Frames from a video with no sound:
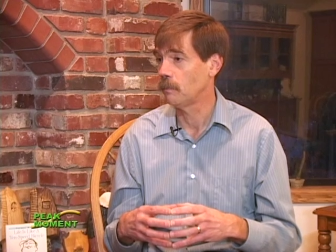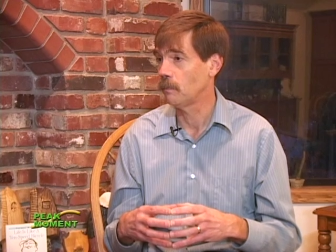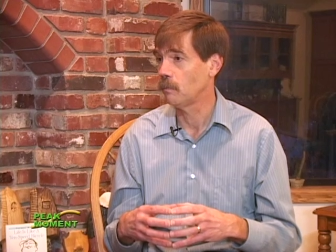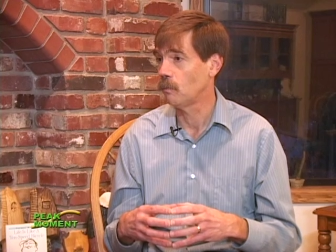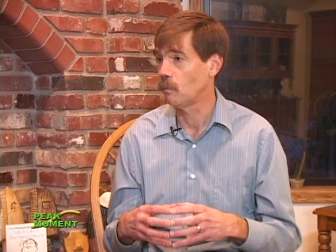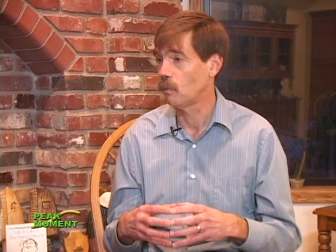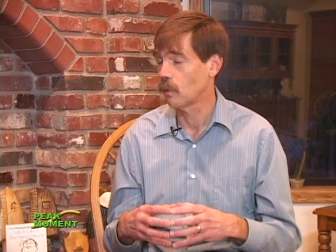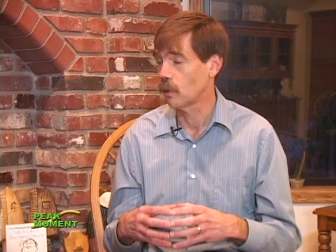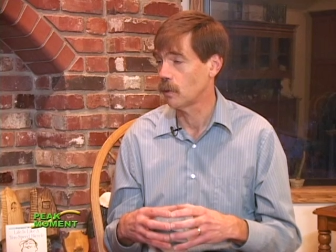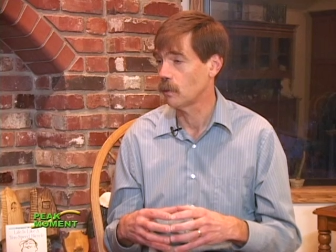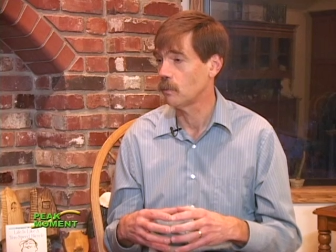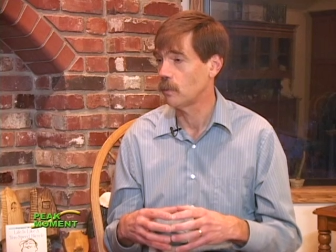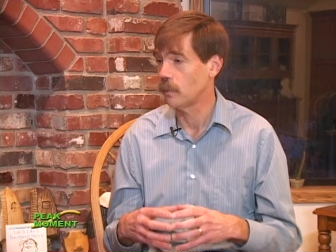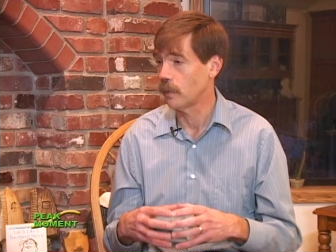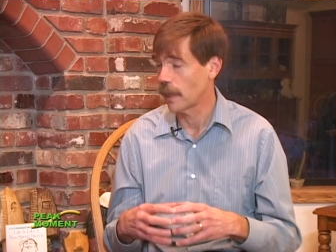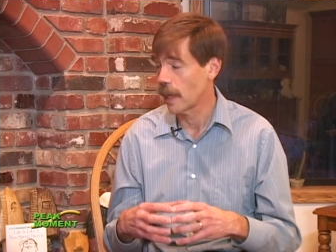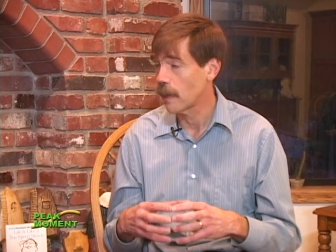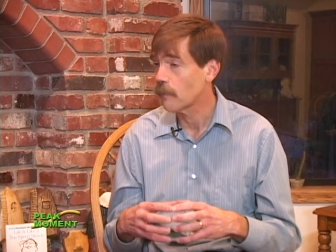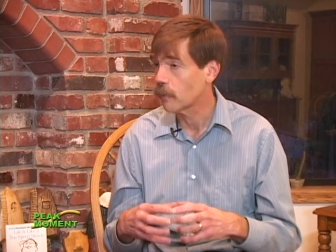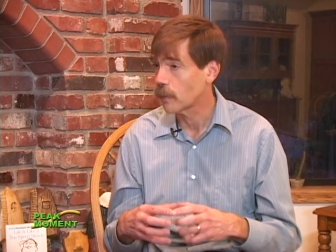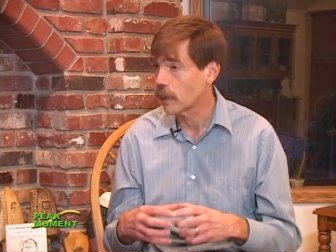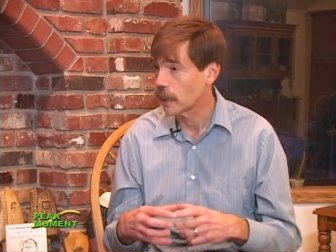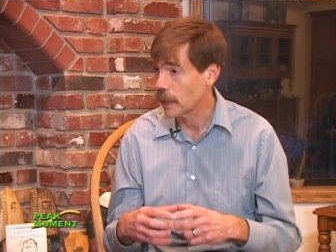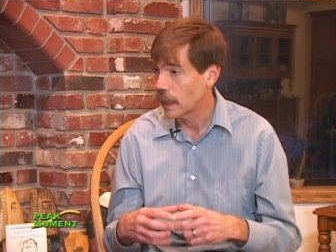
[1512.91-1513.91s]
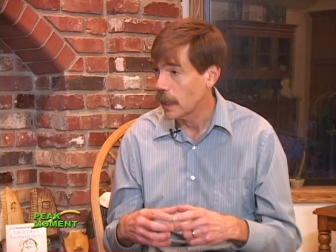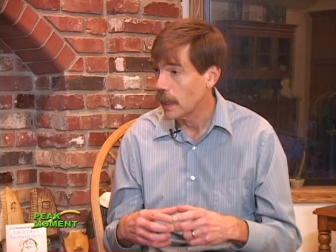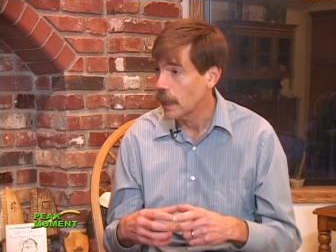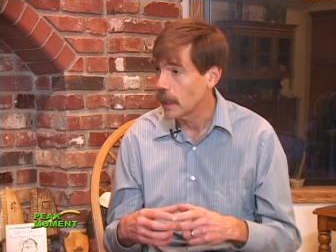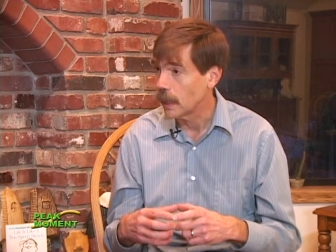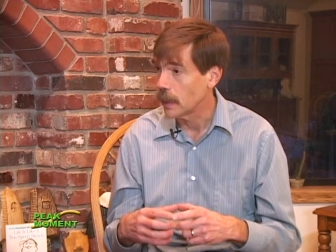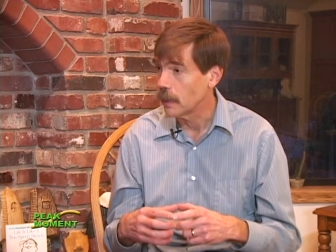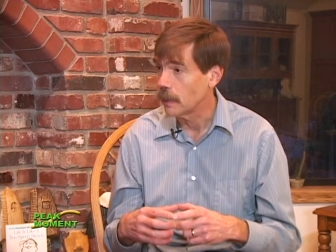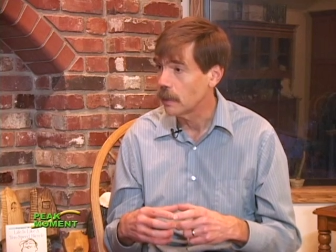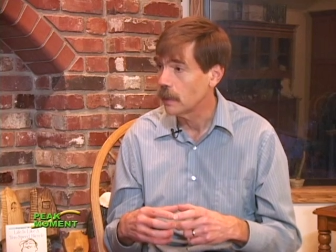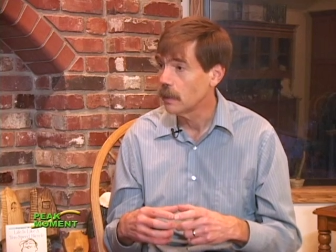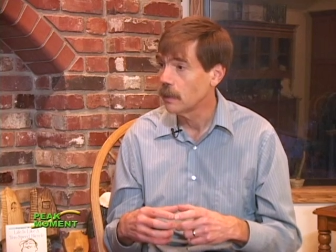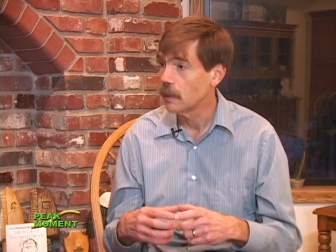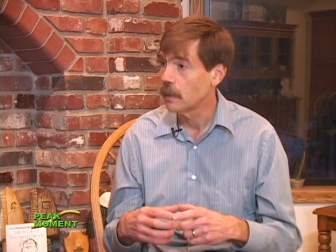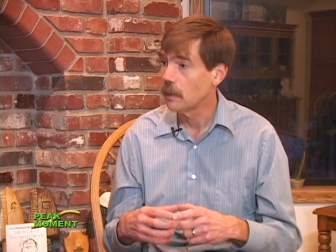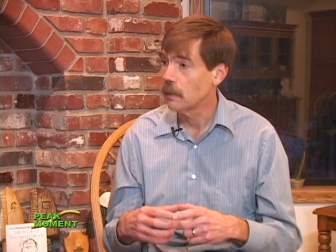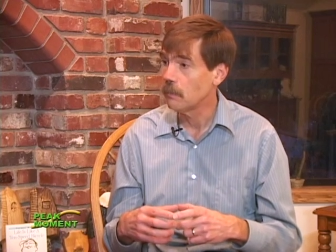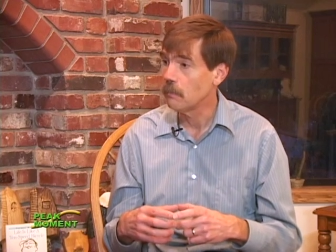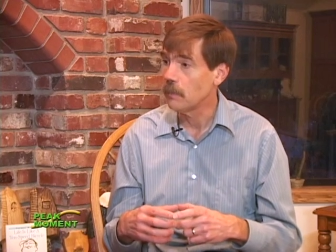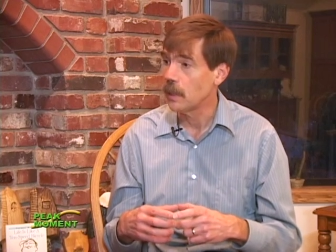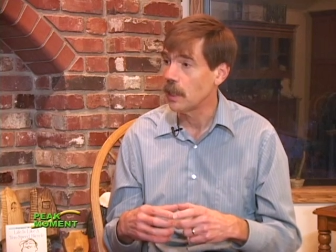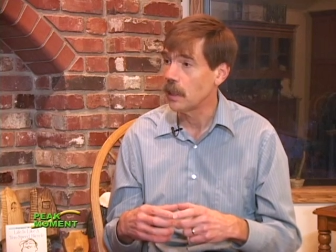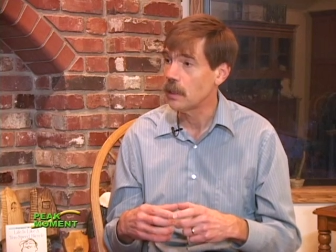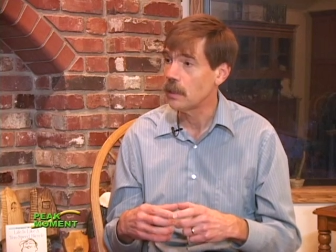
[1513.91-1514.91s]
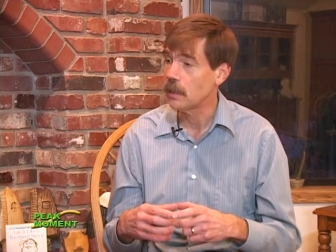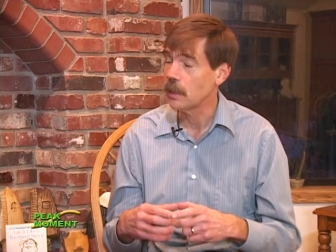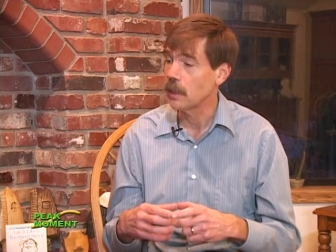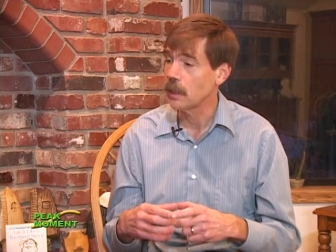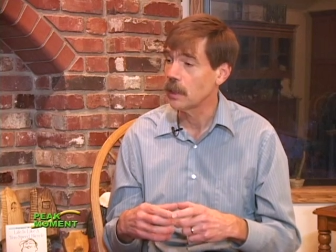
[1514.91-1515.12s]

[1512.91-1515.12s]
world will never again meet